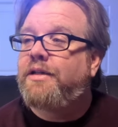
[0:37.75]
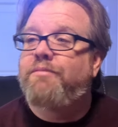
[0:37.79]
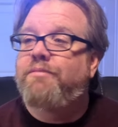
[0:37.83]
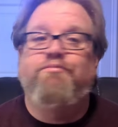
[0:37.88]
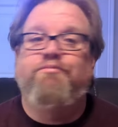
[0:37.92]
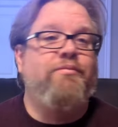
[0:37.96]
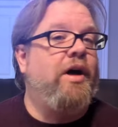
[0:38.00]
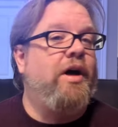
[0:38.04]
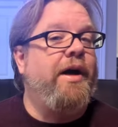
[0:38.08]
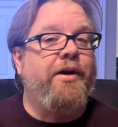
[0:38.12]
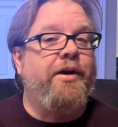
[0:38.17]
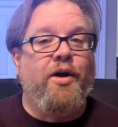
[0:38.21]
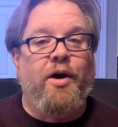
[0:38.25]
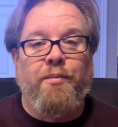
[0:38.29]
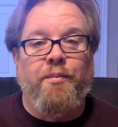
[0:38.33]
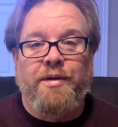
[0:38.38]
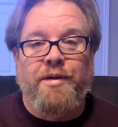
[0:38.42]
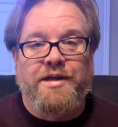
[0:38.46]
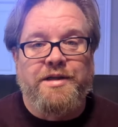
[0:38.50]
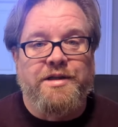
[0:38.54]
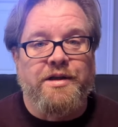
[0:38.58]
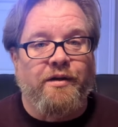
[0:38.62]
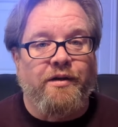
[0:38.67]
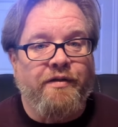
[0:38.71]
I got
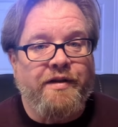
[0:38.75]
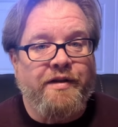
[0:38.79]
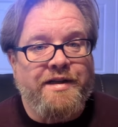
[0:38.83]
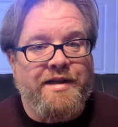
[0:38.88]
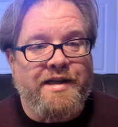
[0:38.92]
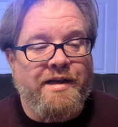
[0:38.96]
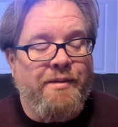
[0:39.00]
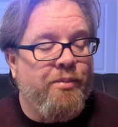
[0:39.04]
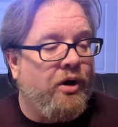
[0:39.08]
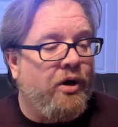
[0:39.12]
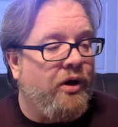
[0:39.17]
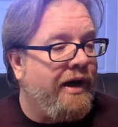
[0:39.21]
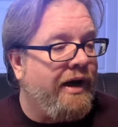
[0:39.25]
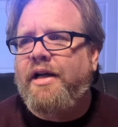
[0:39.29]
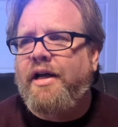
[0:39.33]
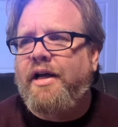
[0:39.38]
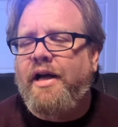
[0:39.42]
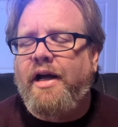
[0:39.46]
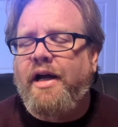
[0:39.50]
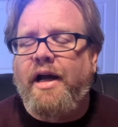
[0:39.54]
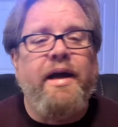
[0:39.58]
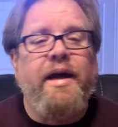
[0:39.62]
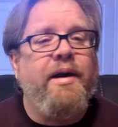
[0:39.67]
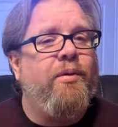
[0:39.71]
myself a Deebot,
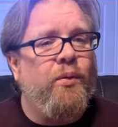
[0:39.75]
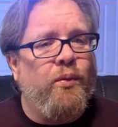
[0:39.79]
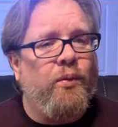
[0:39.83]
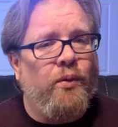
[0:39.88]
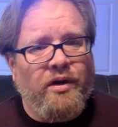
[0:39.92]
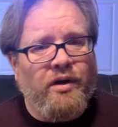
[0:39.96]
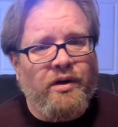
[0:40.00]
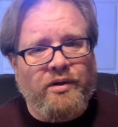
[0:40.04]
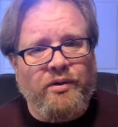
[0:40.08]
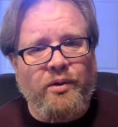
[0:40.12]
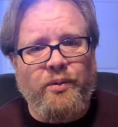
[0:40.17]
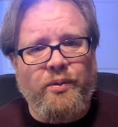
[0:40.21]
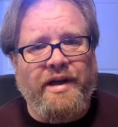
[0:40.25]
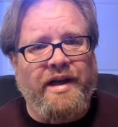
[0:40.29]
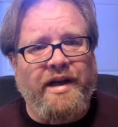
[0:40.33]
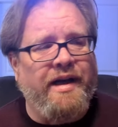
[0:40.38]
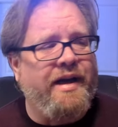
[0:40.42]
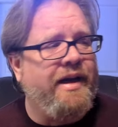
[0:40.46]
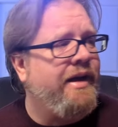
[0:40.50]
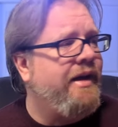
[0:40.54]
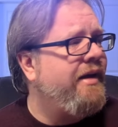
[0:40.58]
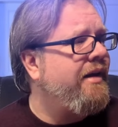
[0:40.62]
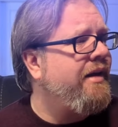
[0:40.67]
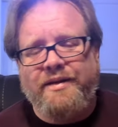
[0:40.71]
and it worked
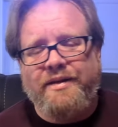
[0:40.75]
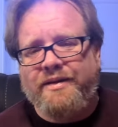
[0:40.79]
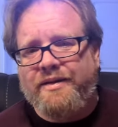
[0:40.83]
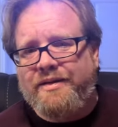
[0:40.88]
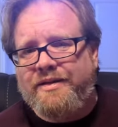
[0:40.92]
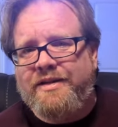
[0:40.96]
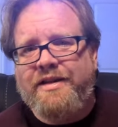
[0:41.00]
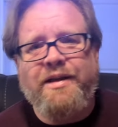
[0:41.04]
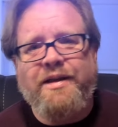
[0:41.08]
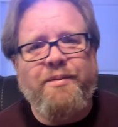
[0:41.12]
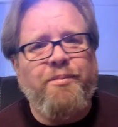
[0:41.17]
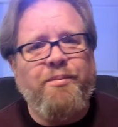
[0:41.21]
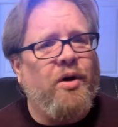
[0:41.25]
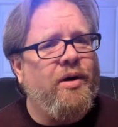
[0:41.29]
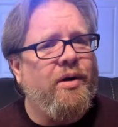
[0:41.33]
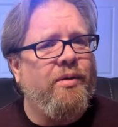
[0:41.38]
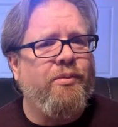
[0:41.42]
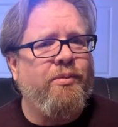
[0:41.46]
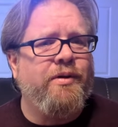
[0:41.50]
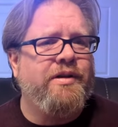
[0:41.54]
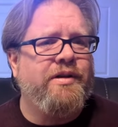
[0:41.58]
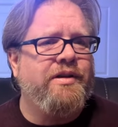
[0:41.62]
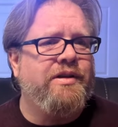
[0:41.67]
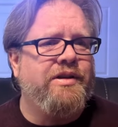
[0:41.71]
okay. bot
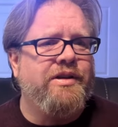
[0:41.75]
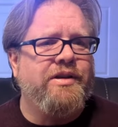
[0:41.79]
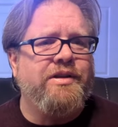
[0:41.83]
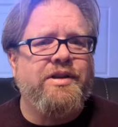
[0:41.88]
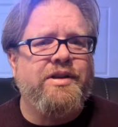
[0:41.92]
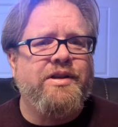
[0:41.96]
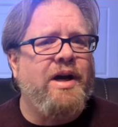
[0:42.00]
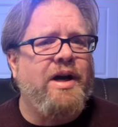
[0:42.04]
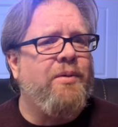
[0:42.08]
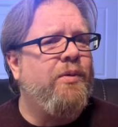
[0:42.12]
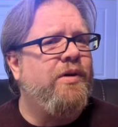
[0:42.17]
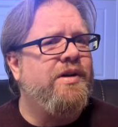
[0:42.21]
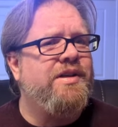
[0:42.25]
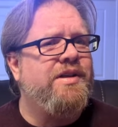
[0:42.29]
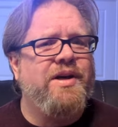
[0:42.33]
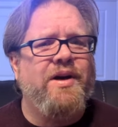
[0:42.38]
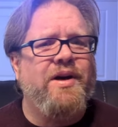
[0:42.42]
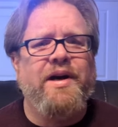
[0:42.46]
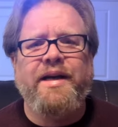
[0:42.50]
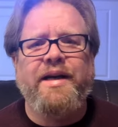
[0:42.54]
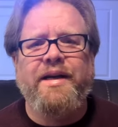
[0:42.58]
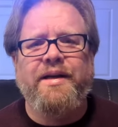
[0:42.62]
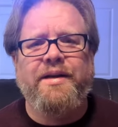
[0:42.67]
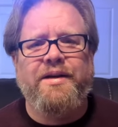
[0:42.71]
would just was
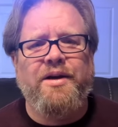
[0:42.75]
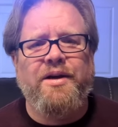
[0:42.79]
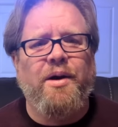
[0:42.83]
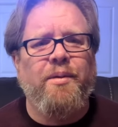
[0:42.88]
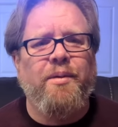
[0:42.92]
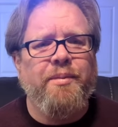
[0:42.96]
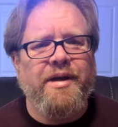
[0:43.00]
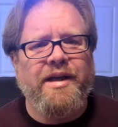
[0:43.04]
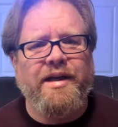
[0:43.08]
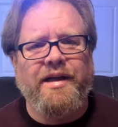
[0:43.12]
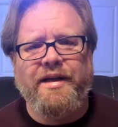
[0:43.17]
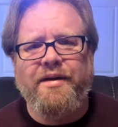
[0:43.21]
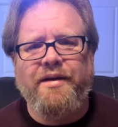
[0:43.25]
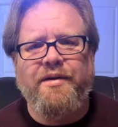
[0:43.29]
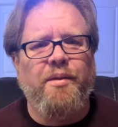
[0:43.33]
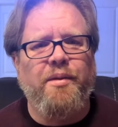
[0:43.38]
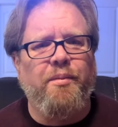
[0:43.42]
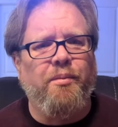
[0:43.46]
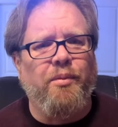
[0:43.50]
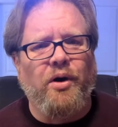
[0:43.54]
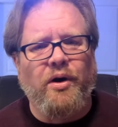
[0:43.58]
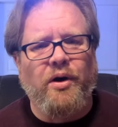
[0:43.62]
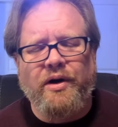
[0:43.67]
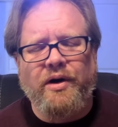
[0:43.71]
kind of coming into the
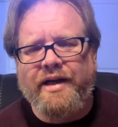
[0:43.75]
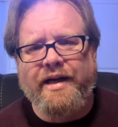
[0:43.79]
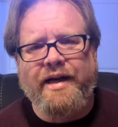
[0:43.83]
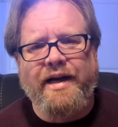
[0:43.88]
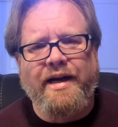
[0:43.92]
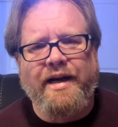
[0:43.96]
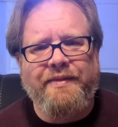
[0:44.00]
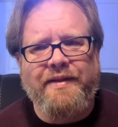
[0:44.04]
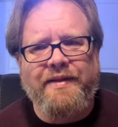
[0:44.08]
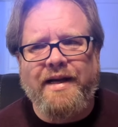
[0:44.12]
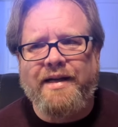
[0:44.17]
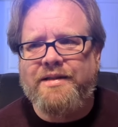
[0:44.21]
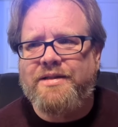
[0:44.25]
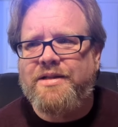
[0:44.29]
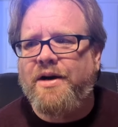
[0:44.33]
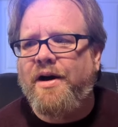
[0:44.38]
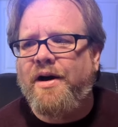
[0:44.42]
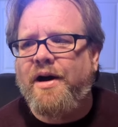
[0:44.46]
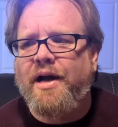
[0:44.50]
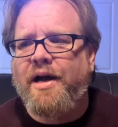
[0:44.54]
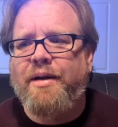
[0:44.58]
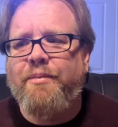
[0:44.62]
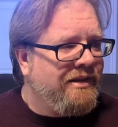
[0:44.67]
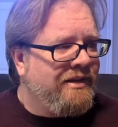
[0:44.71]
market at that
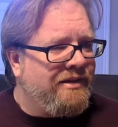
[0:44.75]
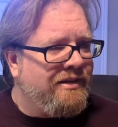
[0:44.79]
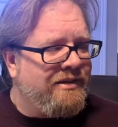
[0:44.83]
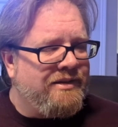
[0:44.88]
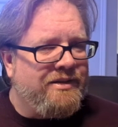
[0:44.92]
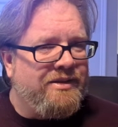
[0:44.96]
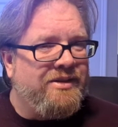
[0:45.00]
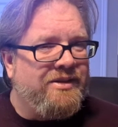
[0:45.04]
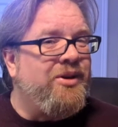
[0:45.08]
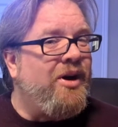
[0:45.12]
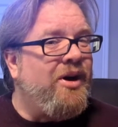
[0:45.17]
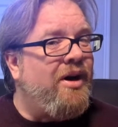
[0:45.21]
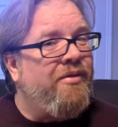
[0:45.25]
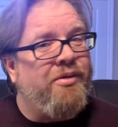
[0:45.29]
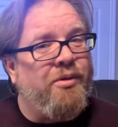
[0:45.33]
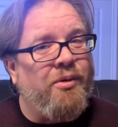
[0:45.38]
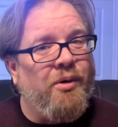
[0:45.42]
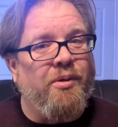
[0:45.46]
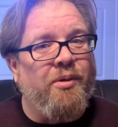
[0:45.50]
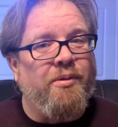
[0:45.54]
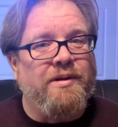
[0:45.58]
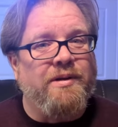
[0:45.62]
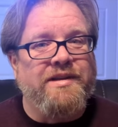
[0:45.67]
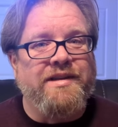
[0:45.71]
time.
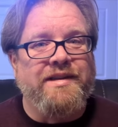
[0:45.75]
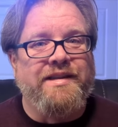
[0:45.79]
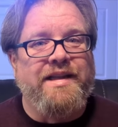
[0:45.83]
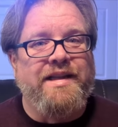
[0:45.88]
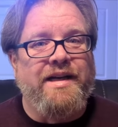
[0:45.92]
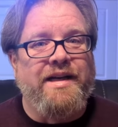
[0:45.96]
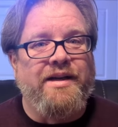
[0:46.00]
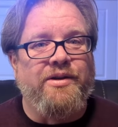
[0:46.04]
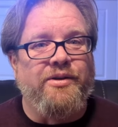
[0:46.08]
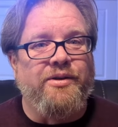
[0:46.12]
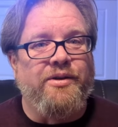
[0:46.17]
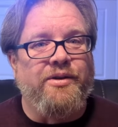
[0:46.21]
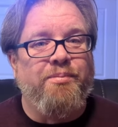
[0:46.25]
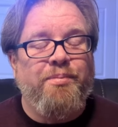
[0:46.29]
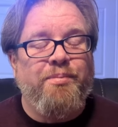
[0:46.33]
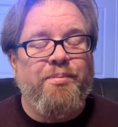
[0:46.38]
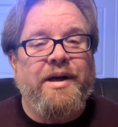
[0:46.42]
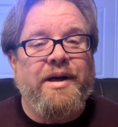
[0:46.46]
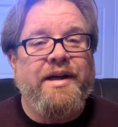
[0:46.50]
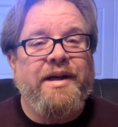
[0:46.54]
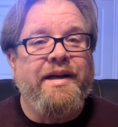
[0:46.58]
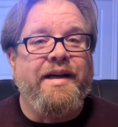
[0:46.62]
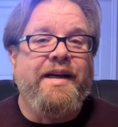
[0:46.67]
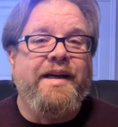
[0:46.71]
Software wasn't that good,
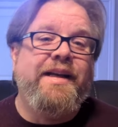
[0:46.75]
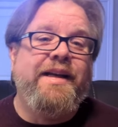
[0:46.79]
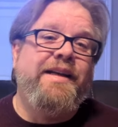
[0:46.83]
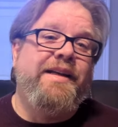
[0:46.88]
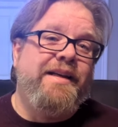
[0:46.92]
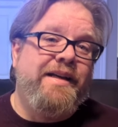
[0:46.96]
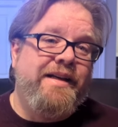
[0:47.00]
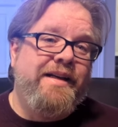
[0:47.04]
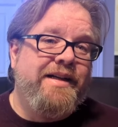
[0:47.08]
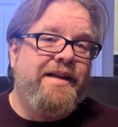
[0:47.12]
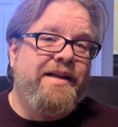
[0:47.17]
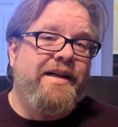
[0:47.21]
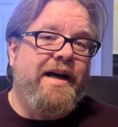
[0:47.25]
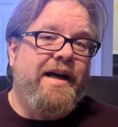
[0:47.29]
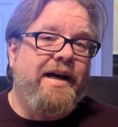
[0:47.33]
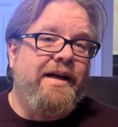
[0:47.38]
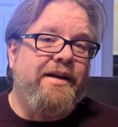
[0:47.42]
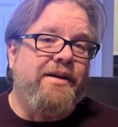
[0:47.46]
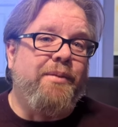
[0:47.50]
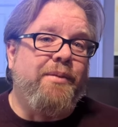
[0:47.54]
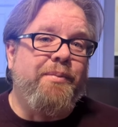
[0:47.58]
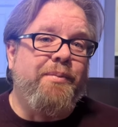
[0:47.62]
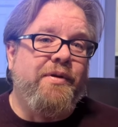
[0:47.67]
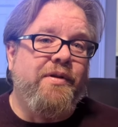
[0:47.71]
but it did connect
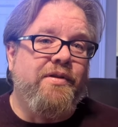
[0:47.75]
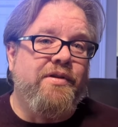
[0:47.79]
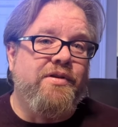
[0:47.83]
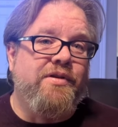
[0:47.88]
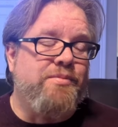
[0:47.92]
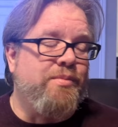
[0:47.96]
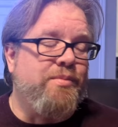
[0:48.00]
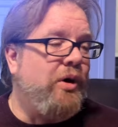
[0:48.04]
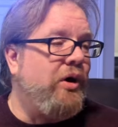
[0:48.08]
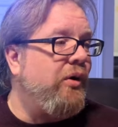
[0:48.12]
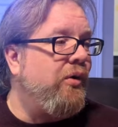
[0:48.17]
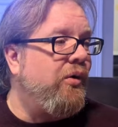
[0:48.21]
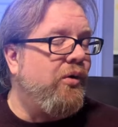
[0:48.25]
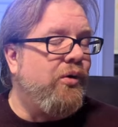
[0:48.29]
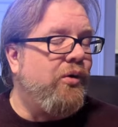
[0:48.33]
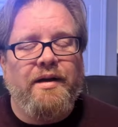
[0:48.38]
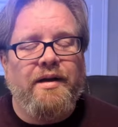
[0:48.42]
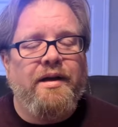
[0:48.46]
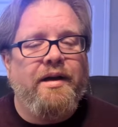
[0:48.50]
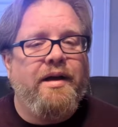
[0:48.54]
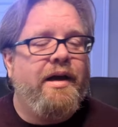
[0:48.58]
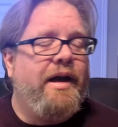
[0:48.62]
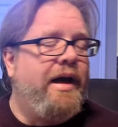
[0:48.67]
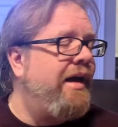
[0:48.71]
up to the smart
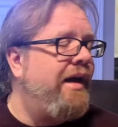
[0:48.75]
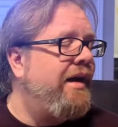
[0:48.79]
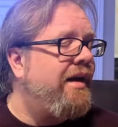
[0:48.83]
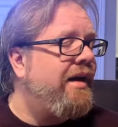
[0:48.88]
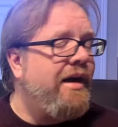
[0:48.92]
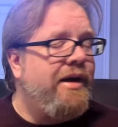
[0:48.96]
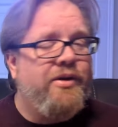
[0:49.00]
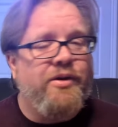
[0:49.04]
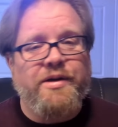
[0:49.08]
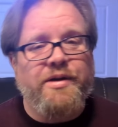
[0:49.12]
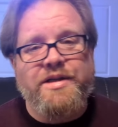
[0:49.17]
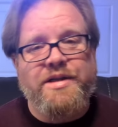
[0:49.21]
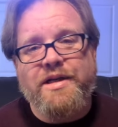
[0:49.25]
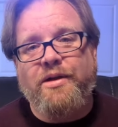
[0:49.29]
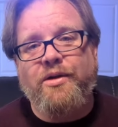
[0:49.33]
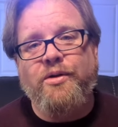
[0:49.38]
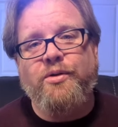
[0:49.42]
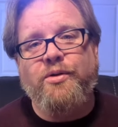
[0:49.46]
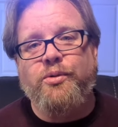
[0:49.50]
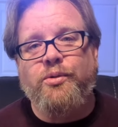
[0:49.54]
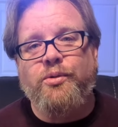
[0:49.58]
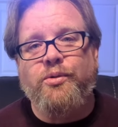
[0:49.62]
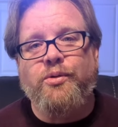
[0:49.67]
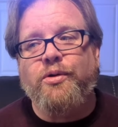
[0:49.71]
home and I could tell
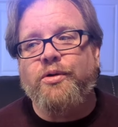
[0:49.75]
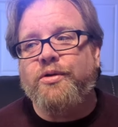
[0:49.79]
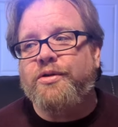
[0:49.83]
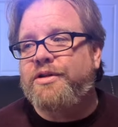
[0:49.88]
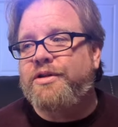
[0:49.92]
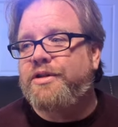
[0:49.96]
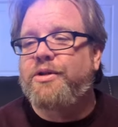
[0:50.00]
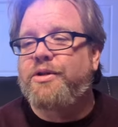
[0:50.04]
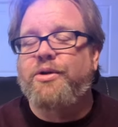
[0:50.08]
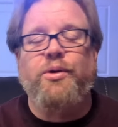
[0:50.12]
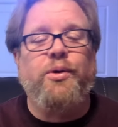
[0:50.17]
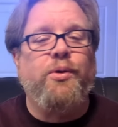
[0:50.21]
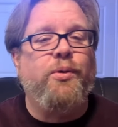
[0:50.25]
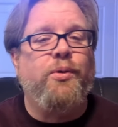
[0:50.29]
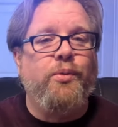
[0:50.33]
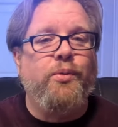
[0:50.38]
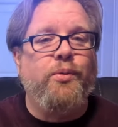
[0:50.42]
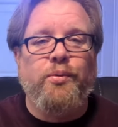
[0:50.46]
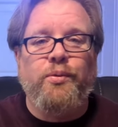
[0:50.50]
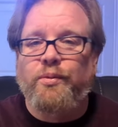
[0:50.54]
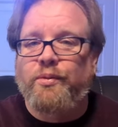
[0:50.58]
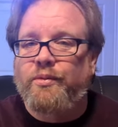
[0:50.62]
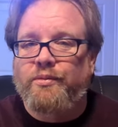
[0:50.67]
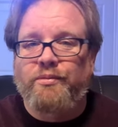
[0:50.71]
Google to go
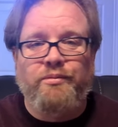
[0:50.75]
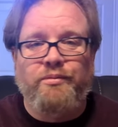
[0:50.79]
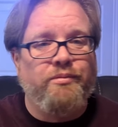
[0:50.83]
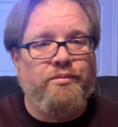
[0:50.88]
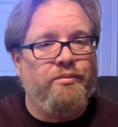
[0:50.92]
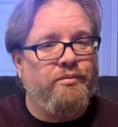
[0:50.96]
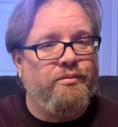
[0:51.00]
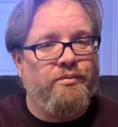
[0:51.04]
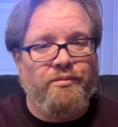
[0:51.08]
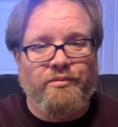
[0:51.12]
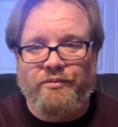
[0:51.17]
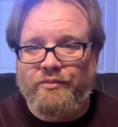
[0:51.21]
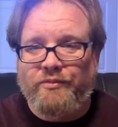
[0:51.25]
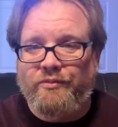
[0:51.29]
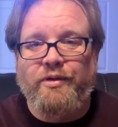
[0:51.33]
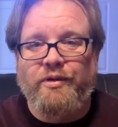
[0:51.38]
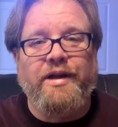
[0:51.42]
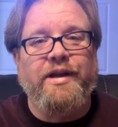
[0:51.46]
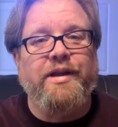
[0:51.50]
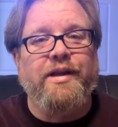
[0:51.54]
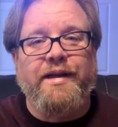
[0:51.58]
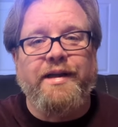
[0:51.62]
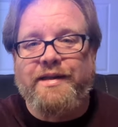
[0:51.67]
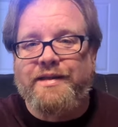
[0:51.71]

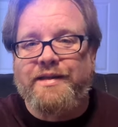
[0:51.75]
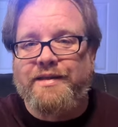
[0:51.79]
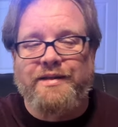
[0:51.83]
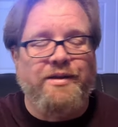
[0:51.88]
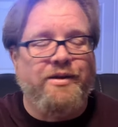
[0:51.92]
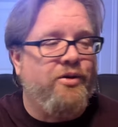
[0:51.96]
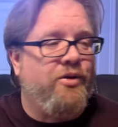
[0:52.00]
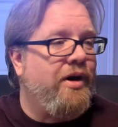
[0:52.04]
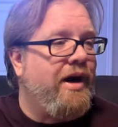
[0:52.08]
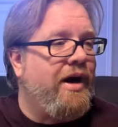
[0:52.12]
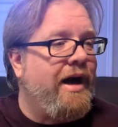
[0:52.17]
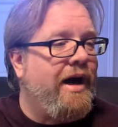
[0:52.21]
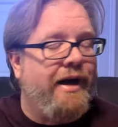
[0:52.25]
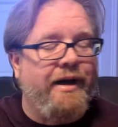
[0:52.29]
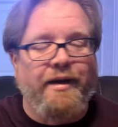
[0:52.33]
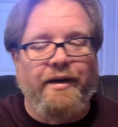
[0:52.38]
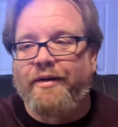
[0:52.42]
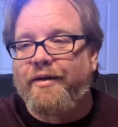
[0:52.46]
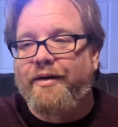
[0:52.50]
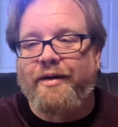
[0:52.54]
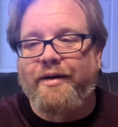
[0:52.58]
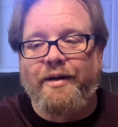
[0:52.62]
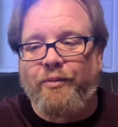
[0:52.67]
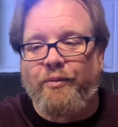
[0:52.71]
release the
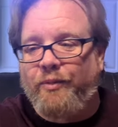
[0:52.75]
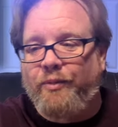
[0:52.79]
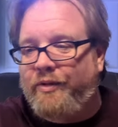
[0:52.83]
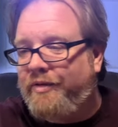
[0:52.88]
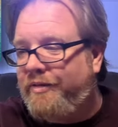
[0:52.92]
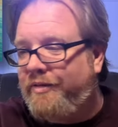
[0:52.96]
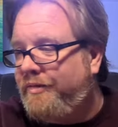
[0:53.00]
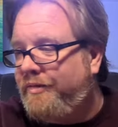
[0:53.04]
Kraken and it would